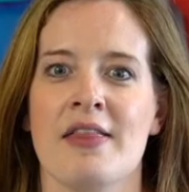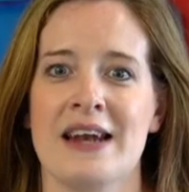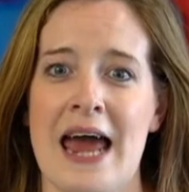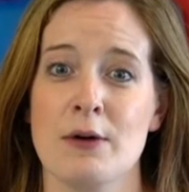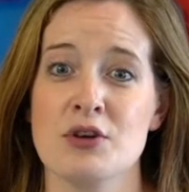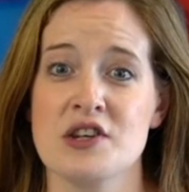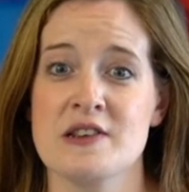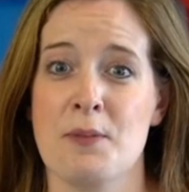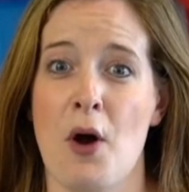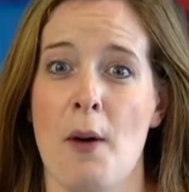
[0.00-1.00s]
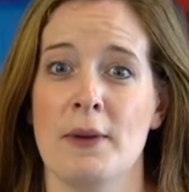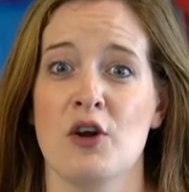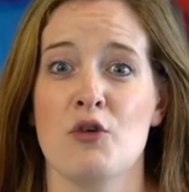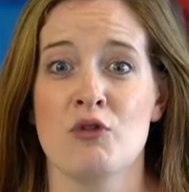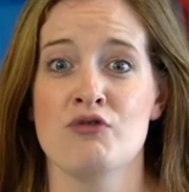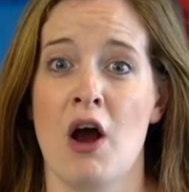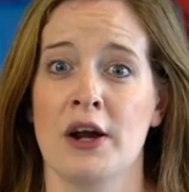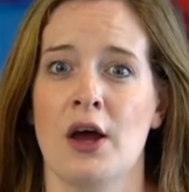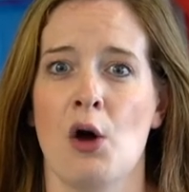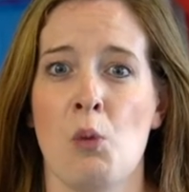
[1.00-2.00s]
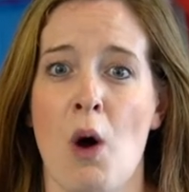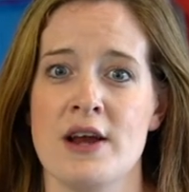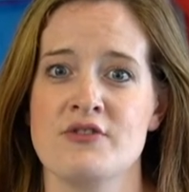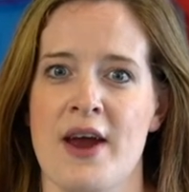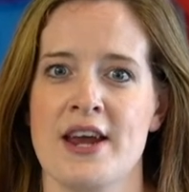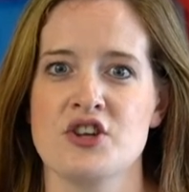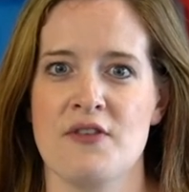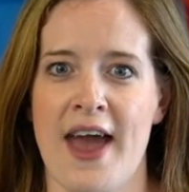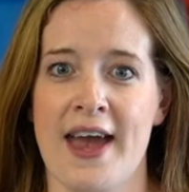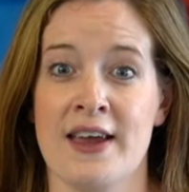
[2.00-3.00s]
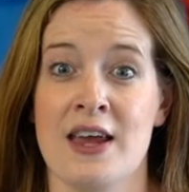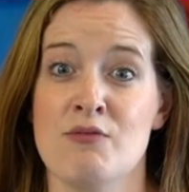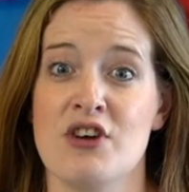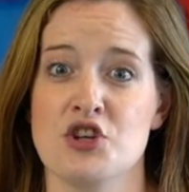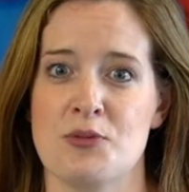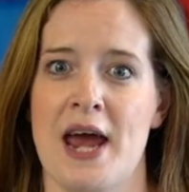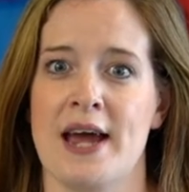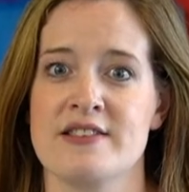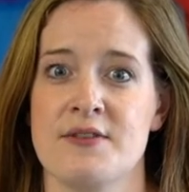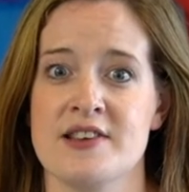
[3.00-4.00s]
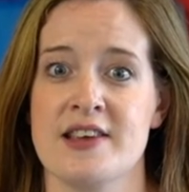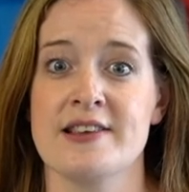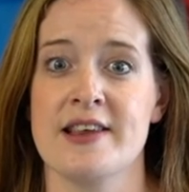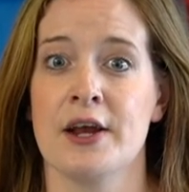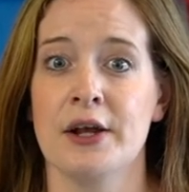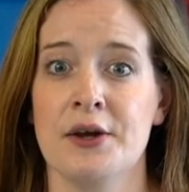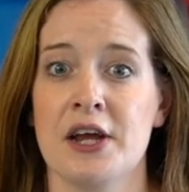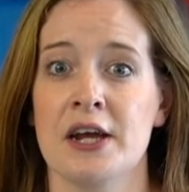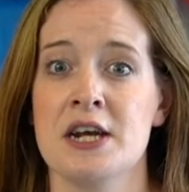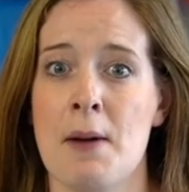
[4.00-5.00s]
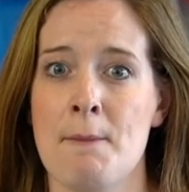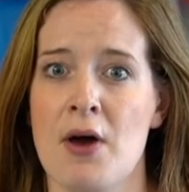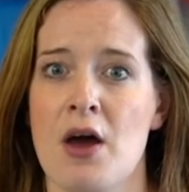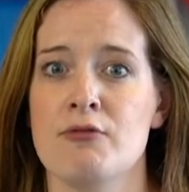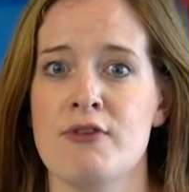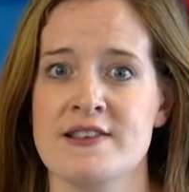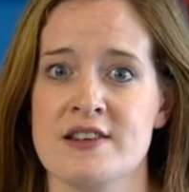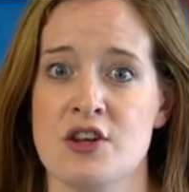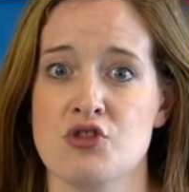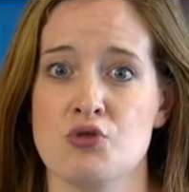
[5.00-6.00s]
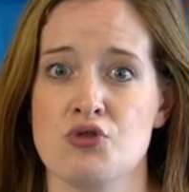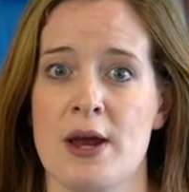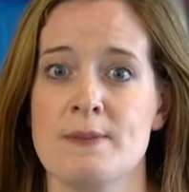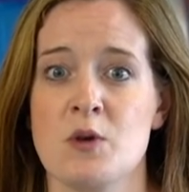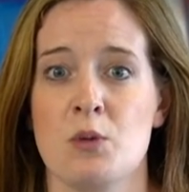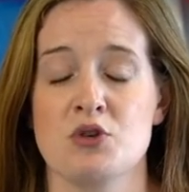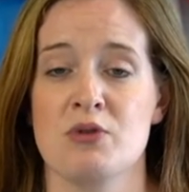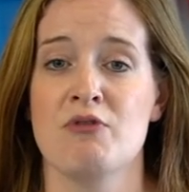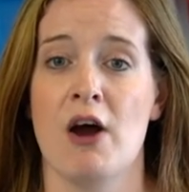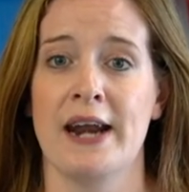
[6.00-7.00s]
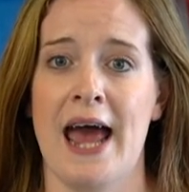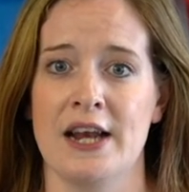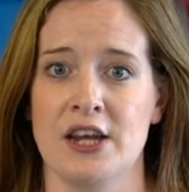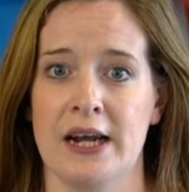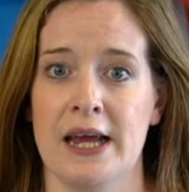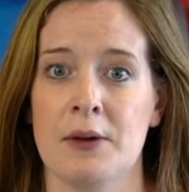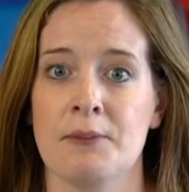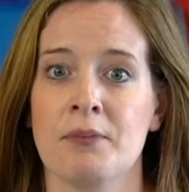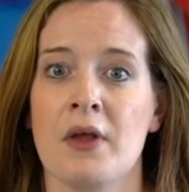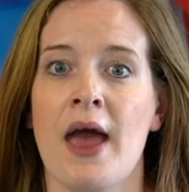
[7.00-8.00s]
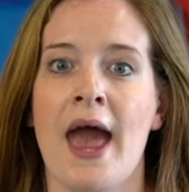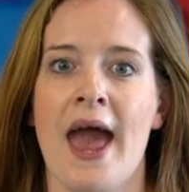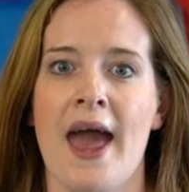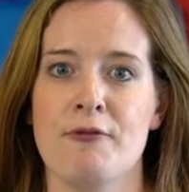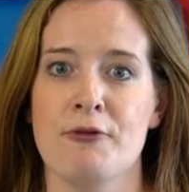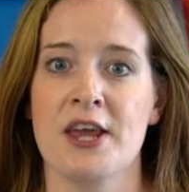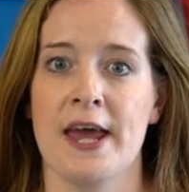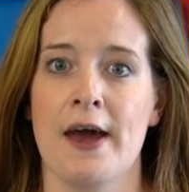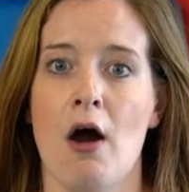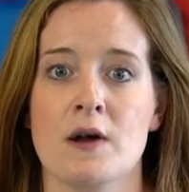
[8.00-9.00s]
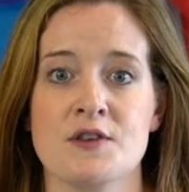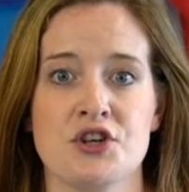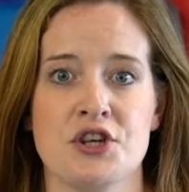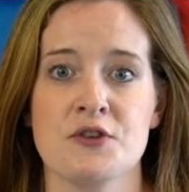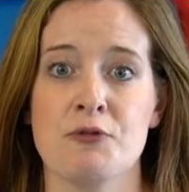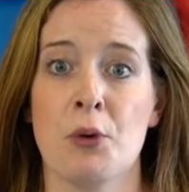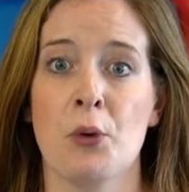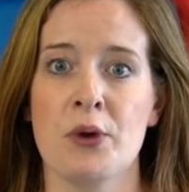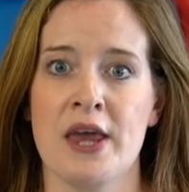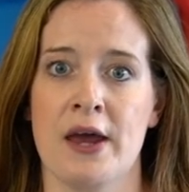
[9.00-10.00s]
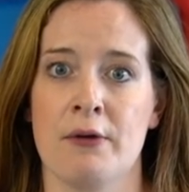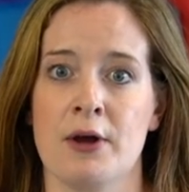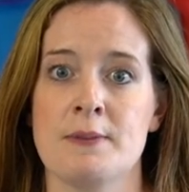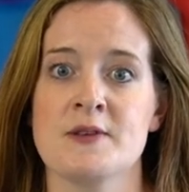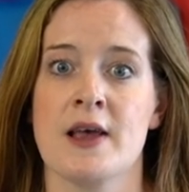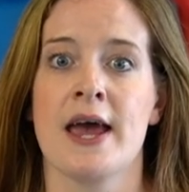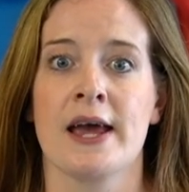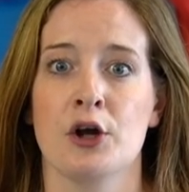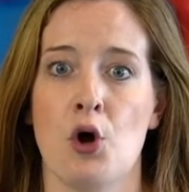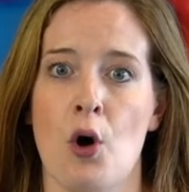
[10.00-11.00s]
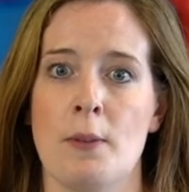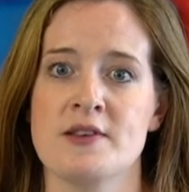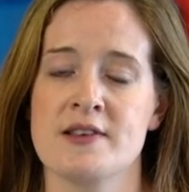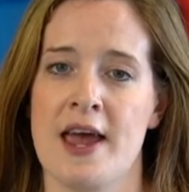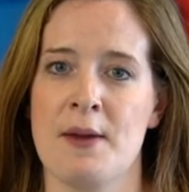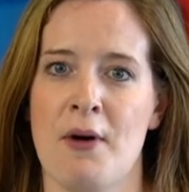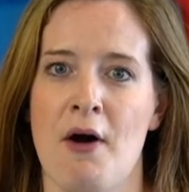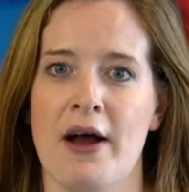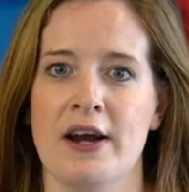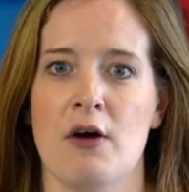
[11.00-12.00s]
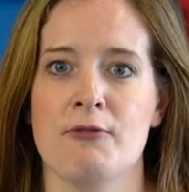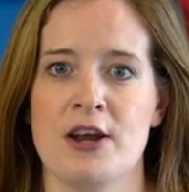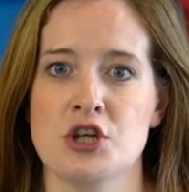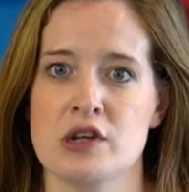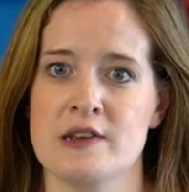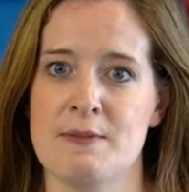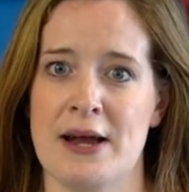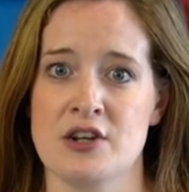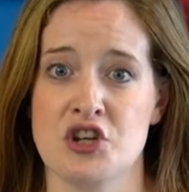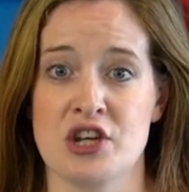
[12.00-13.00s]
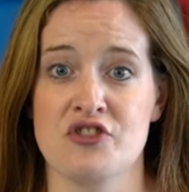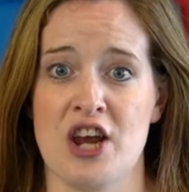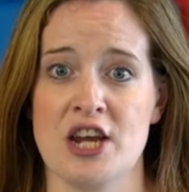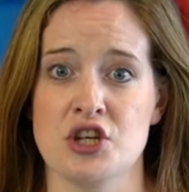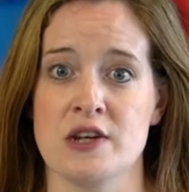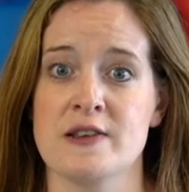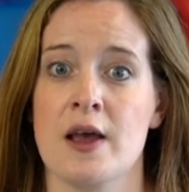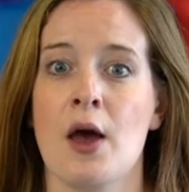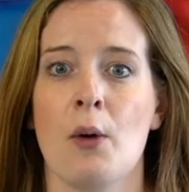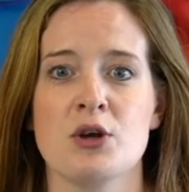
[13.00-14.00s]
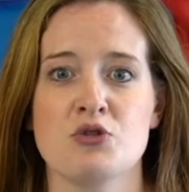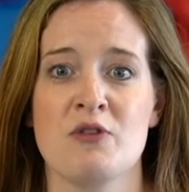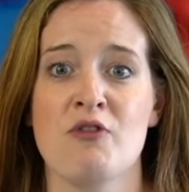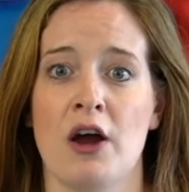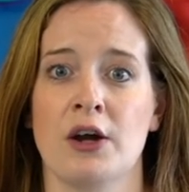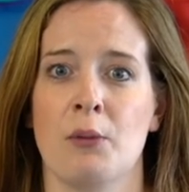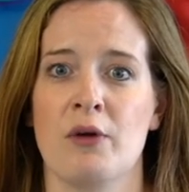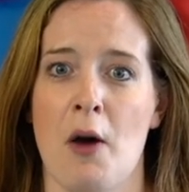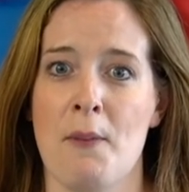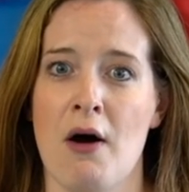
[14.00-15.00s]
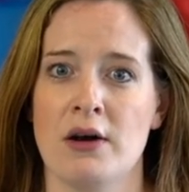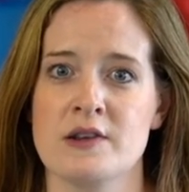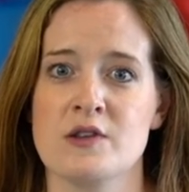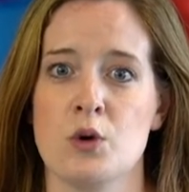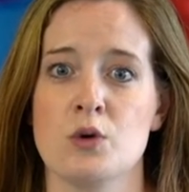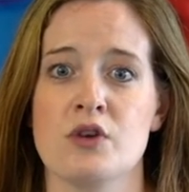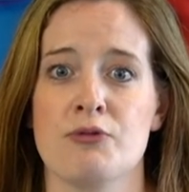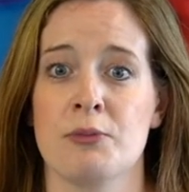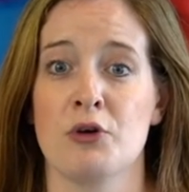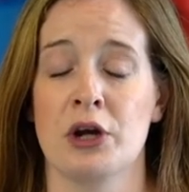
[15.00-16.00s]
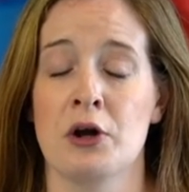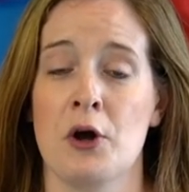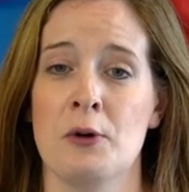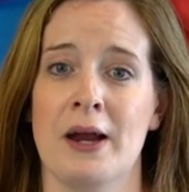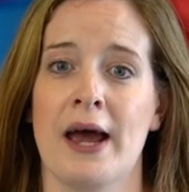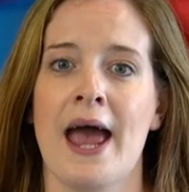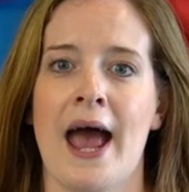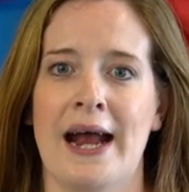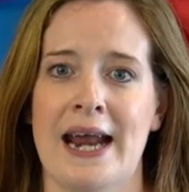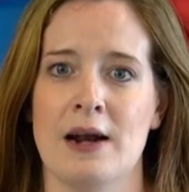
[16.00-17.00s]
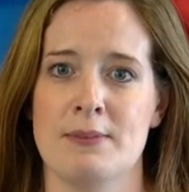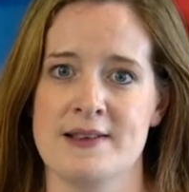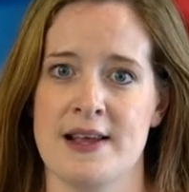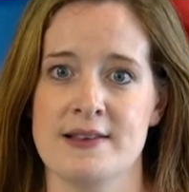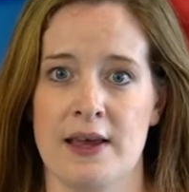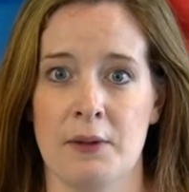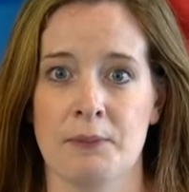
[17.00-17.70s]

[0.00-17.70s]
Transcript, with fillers: The Languages Department run a wide range of enrichment activities including a number of residential trips which we run annually. Every year our students from all year groups can opt to take part in our French and Spanish exchanges which we run with our partner schools from Grenoble and Albacete.